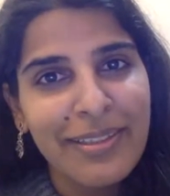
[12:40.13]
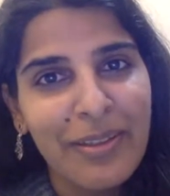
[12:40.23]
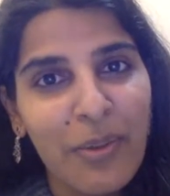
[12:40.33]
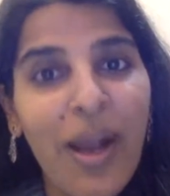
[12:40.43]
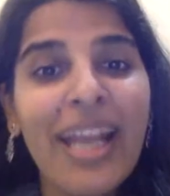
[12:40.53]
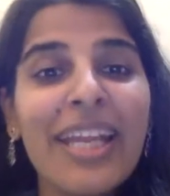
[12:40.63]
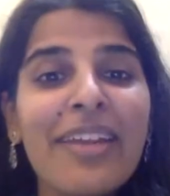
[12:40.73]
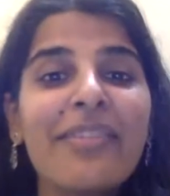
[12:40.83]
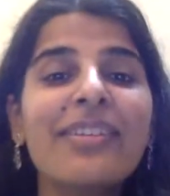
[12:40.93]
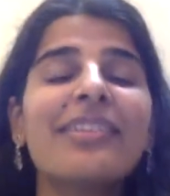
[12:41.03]
Why
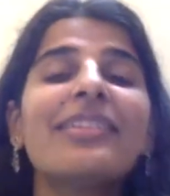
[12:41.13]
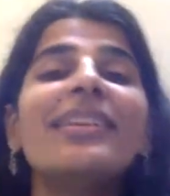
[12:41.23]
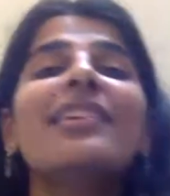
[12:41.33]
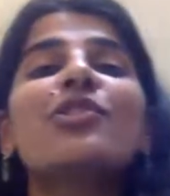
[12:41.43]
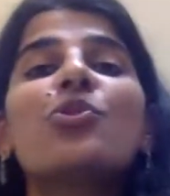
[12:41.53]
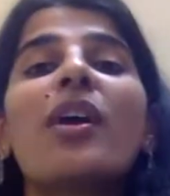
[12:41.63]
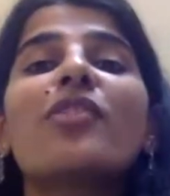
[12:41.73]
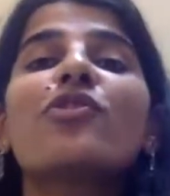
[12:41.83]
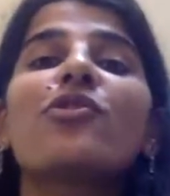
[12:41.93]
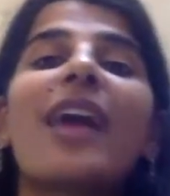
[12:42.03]
even the need to
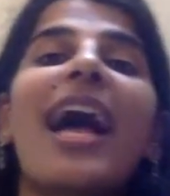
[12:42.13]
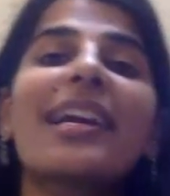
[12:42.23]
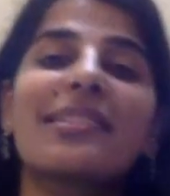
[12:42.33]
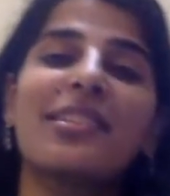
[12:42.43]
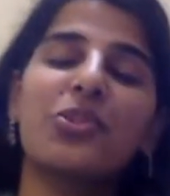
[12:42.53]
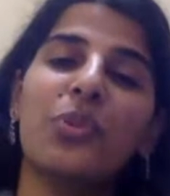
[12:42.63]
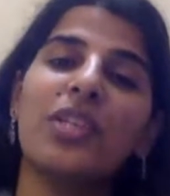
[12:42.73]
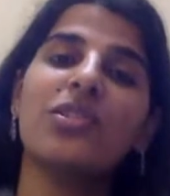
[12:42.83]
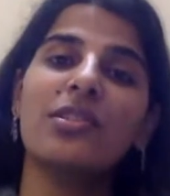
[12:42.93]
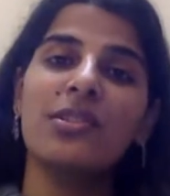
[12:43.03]
attract
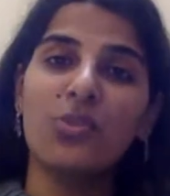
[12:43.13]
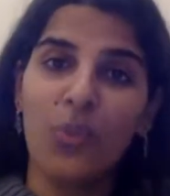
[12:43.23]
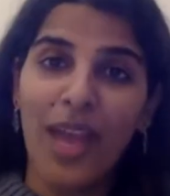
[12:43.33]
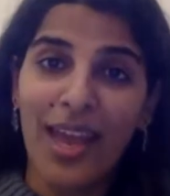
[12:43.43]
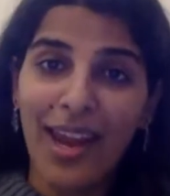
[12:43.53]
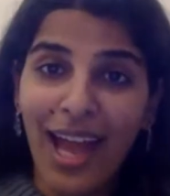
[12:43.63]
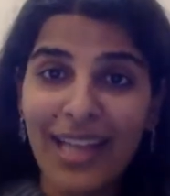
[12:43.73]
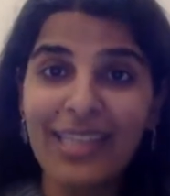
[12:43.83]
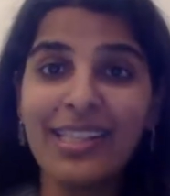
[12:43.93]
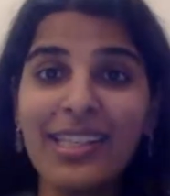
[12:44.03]
situations where
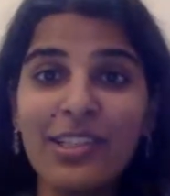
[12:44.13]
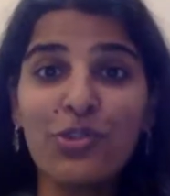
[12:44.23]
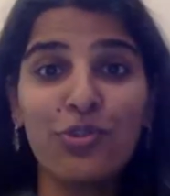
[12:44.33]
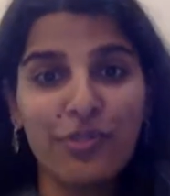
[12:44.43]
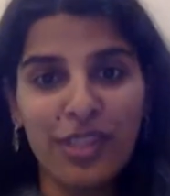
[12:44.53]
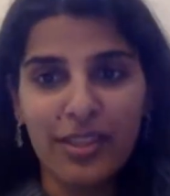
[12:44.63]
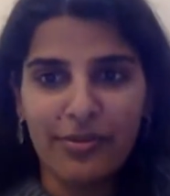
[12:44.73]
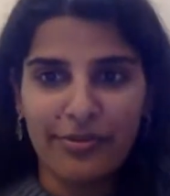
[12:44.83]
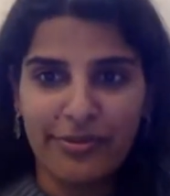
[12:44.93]
I need to forgive?